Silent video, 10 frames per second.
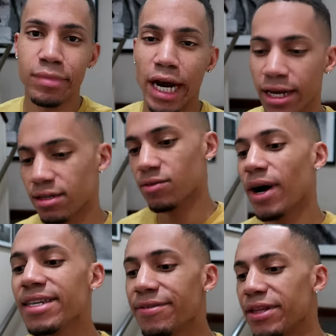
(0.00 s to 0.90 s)
Bruh,
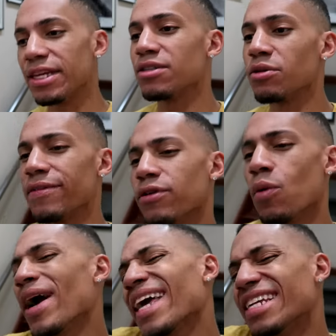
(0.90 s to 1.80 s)
why is everything so
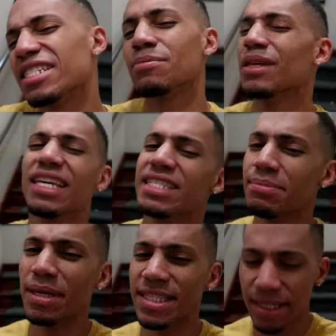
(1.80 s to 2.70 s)
difficult? Why can't it just be
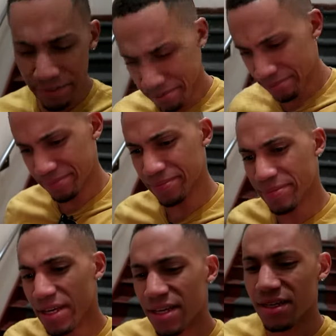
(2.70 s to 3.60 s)
easy peasy?
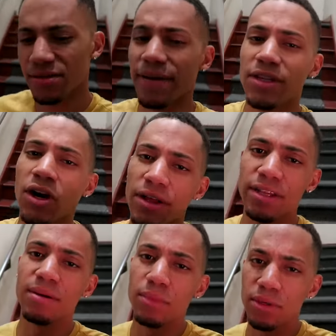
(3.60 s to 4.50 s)
So I have to call
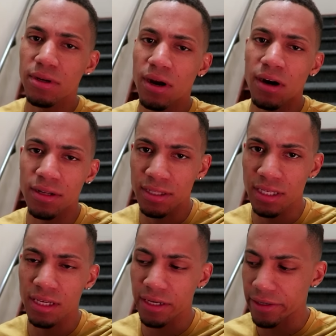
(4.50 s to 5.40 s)
the number on
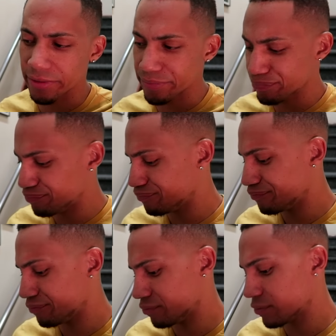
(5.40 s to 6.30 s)
the
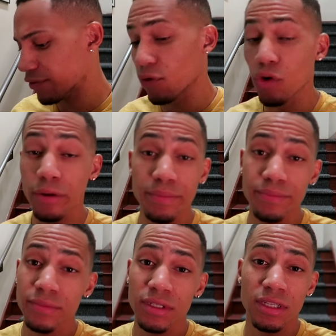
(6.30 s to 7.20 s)

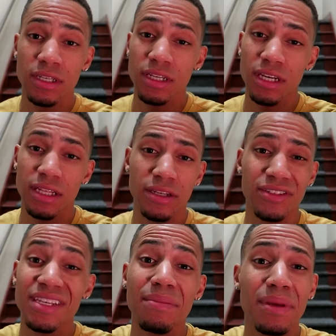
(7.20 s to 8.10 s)
form and
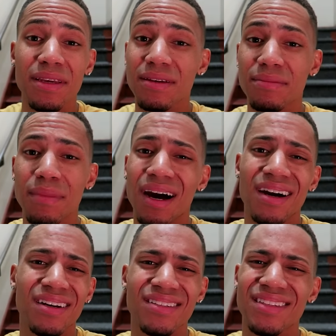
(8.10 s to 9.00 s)
they'll send me a
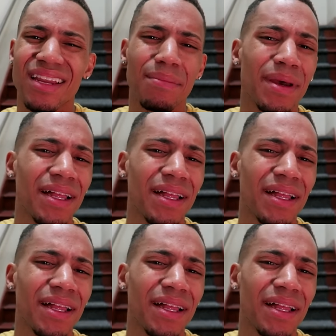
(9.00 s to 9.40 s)
box and then I